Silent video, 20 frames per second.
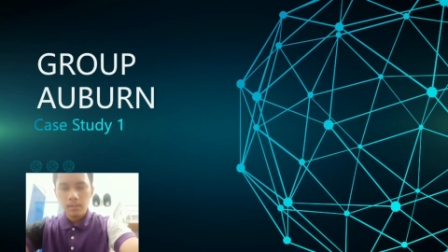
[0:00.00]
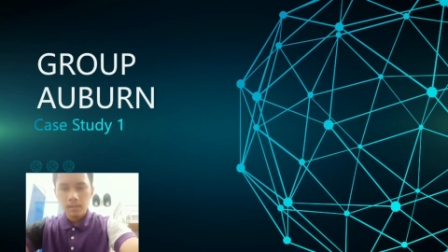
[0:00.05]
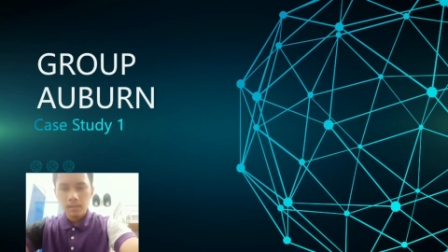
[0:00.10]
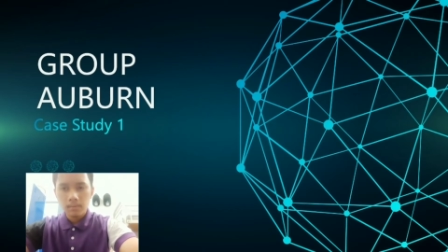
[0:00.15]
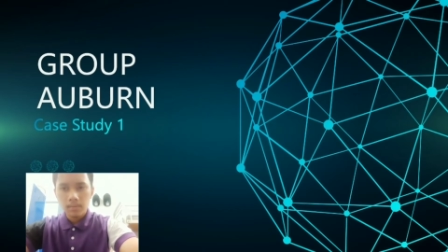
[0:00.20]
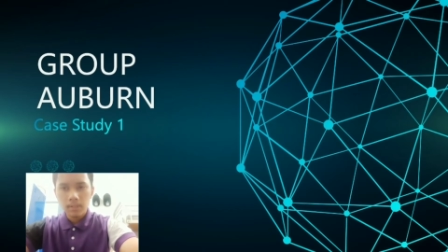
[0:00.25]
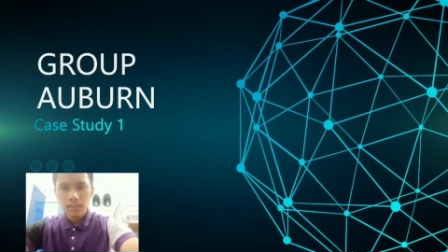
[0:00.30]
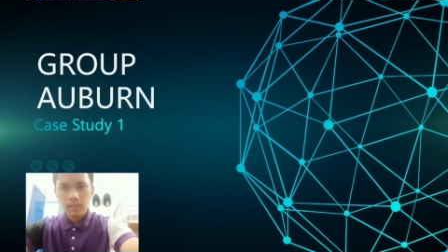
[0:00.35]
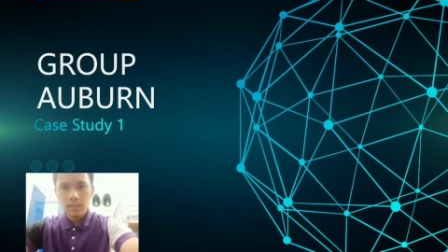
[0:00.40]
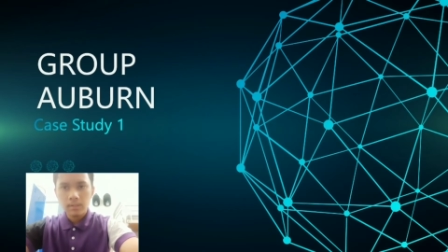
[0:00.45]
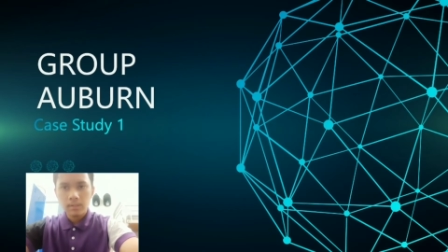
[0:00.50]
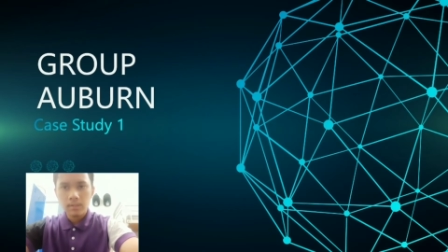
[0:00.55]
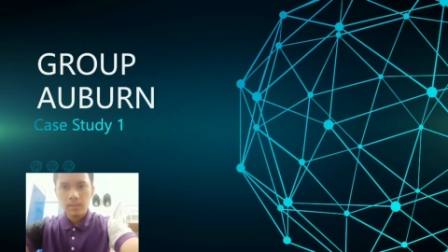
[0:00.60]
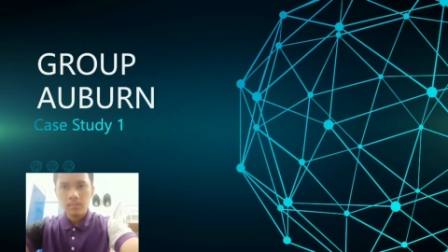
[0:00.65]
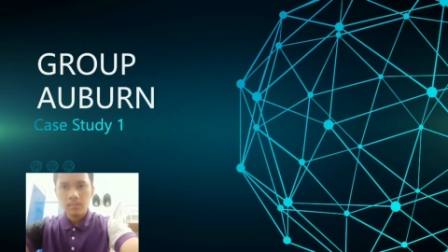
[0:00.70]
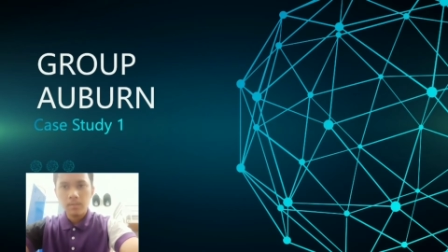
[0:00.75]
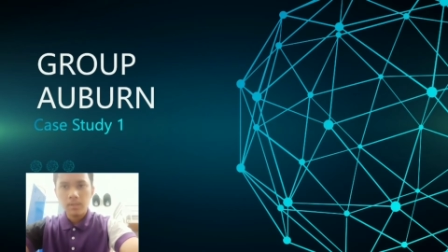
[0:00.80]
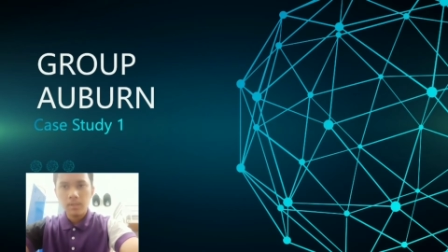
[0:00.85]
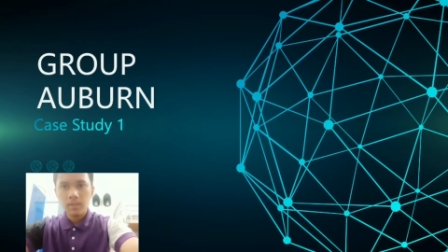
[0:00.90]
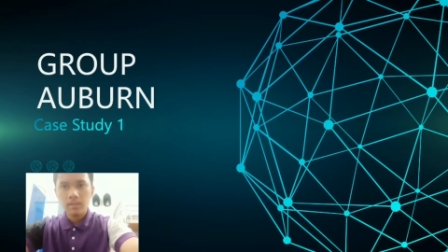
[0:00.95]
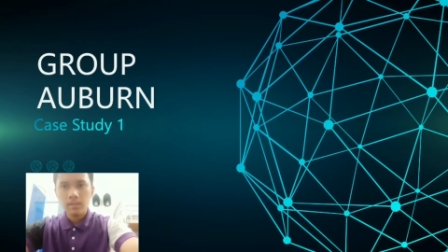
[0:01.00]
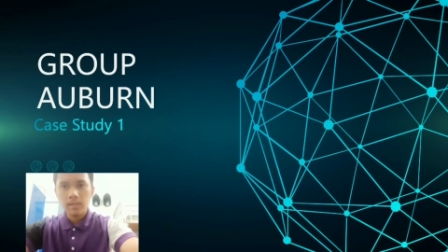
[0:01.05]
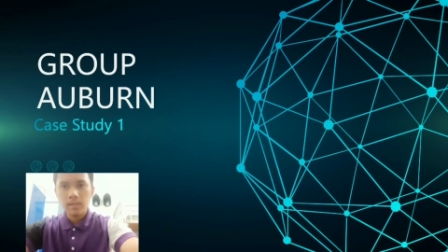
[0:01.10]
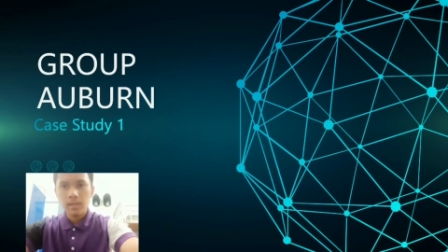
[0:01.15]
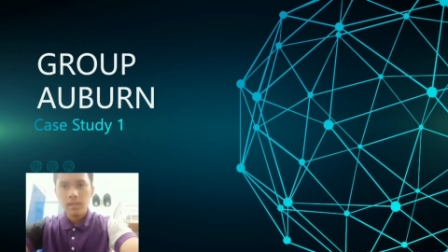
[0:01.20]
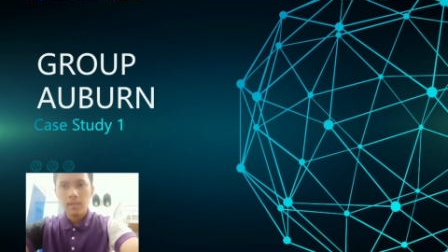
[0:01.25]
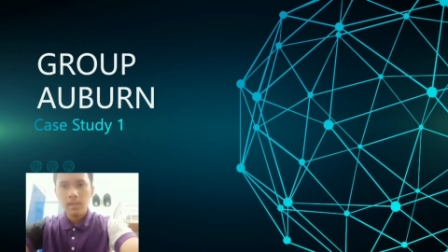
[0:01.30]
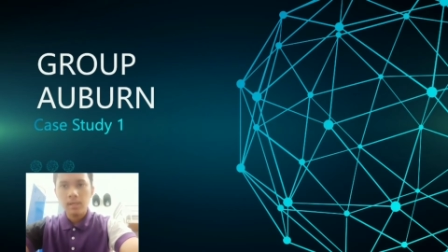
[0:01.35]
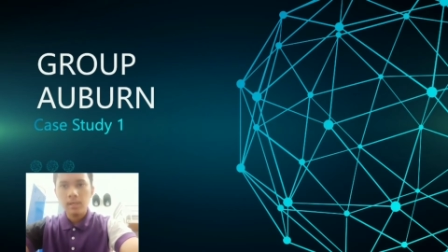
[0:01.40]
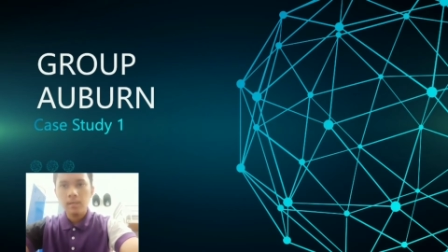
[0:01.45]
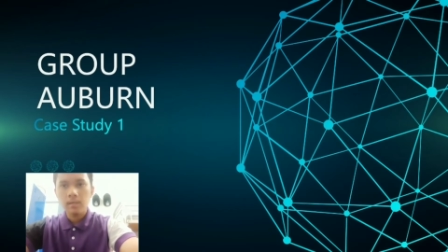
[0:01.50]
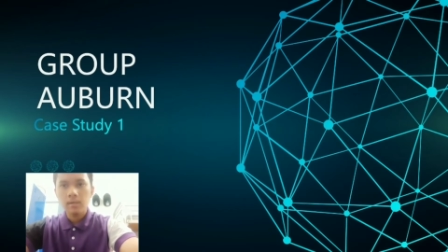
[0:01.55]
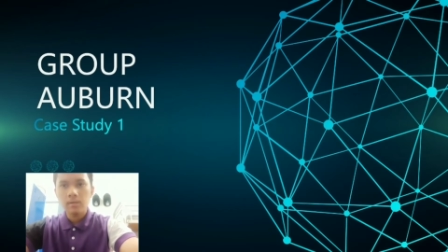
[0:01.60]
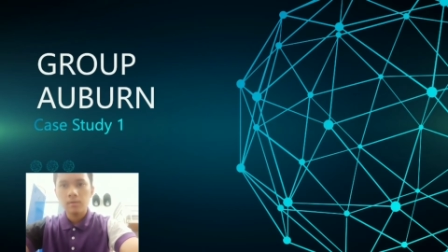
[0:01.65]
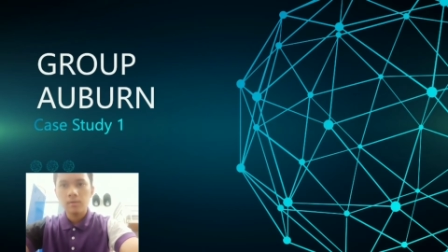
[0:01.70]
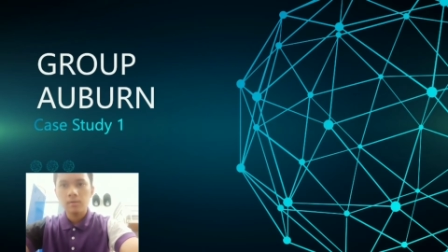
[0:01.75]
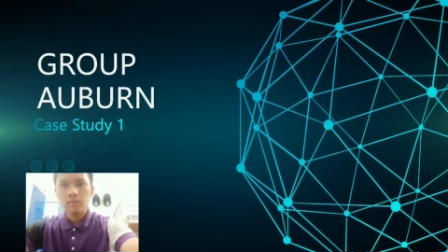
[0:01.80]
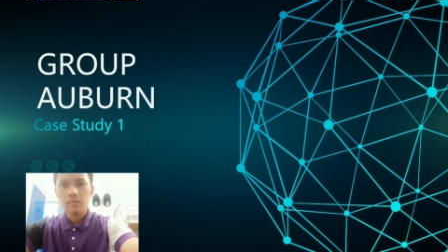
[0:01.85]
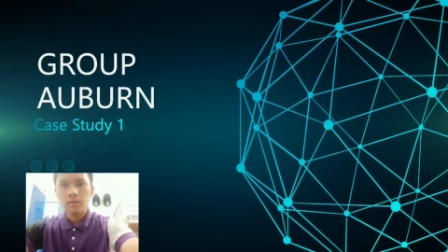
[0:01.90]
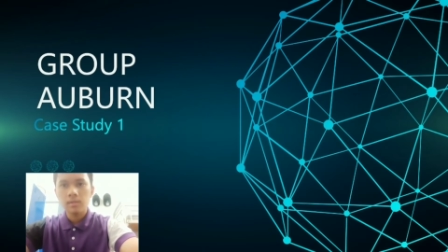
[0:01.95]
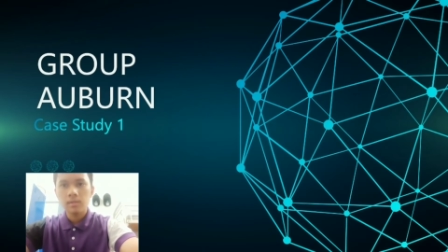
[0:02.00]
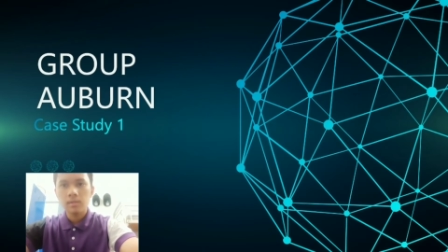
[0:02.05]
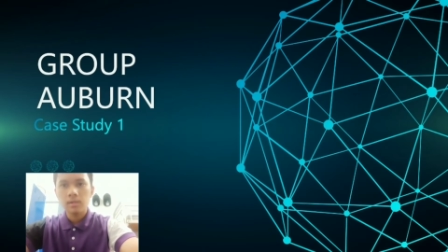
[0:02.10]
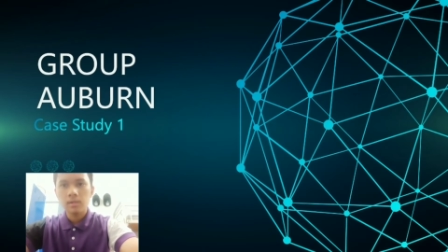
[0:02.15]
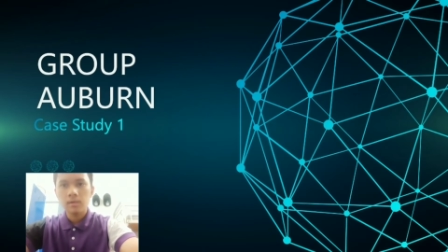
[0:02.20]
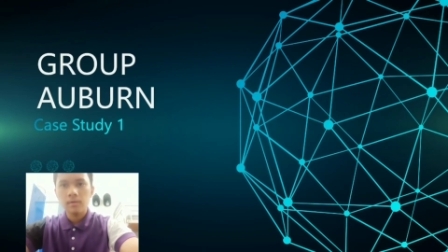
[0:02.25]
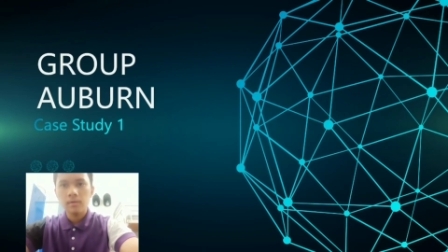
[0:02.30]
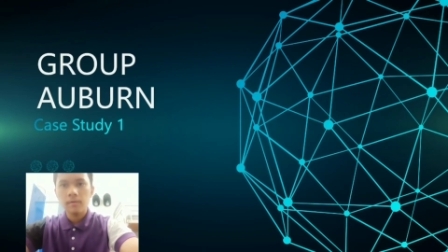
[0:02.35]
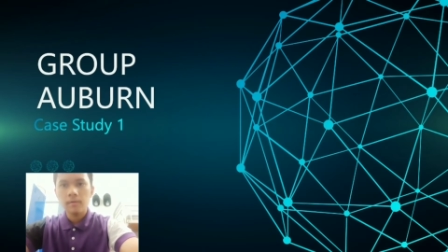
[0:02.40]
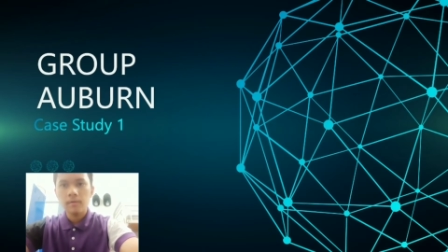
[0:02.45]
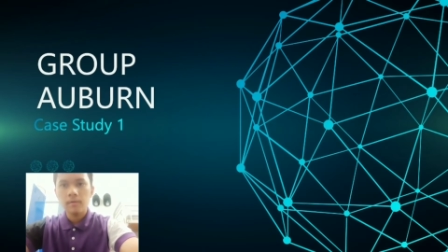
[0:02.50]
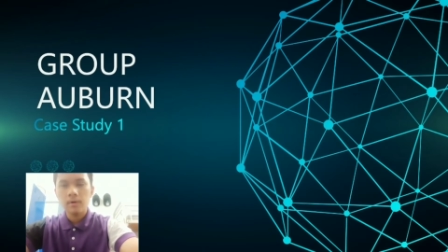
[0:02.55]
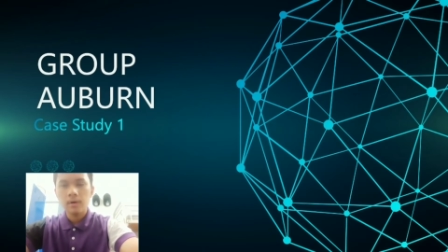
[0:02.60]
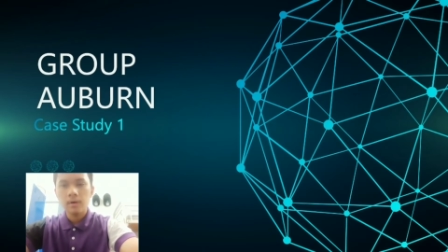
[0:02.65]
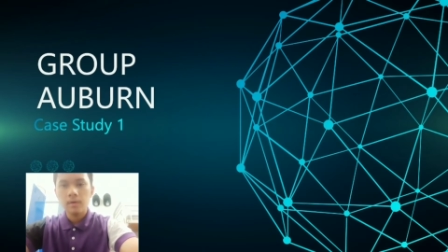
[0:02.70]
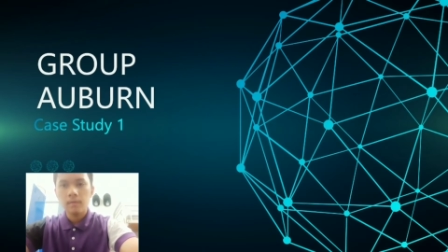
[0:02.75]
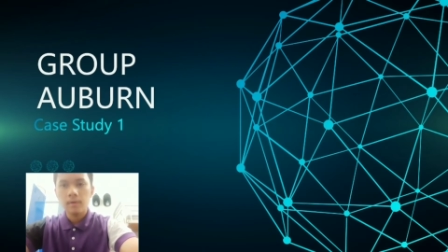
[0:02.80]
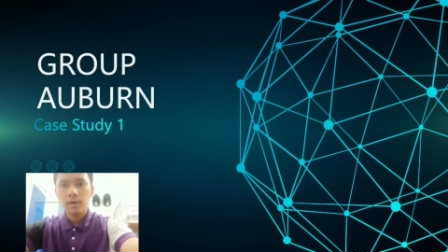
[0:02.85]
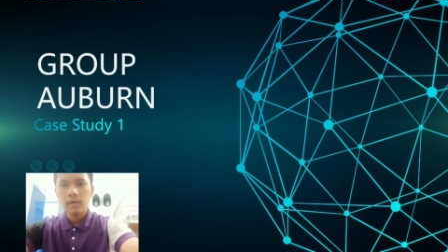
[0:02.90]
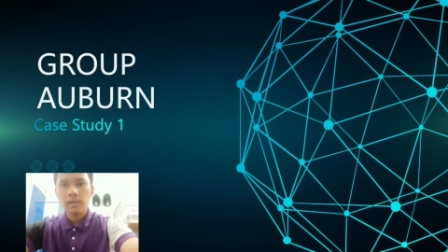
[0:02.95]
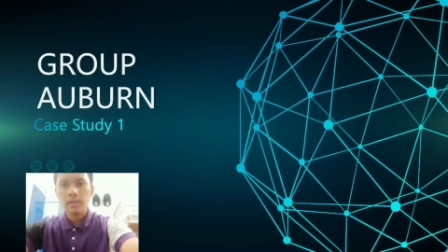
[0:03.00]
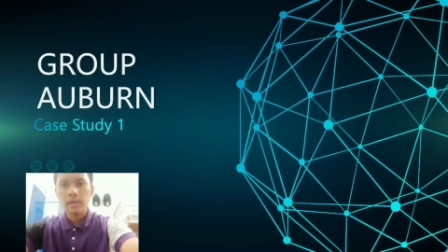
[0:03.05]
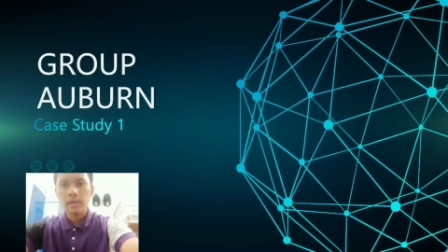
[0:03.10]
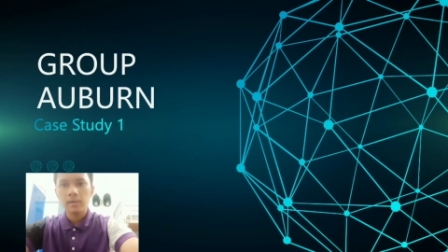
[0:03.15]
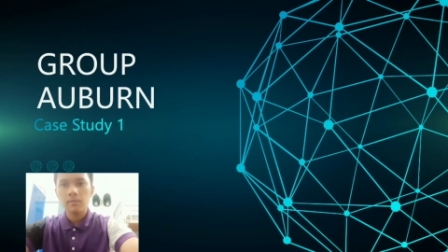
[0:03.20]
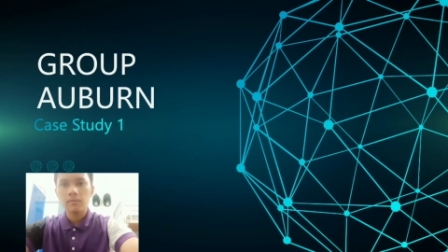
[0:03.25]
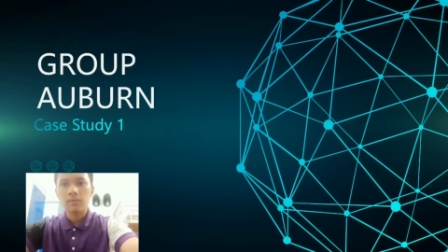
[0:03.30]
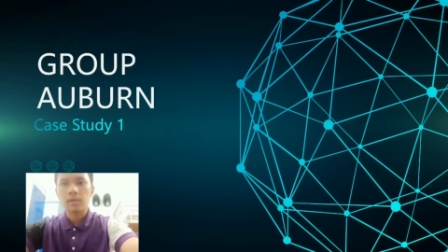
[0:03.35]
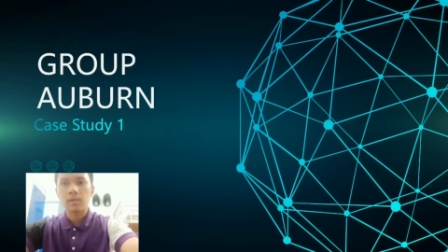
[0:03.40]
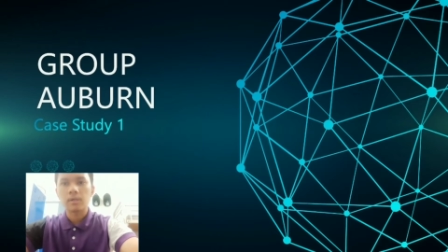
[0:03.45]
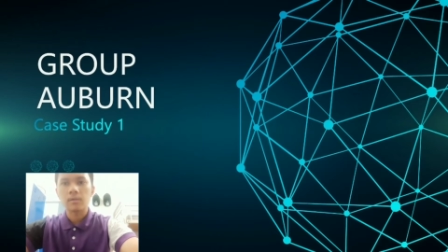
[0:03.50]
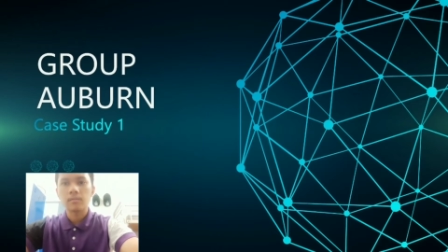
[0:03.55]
Matrix number is AA 210581.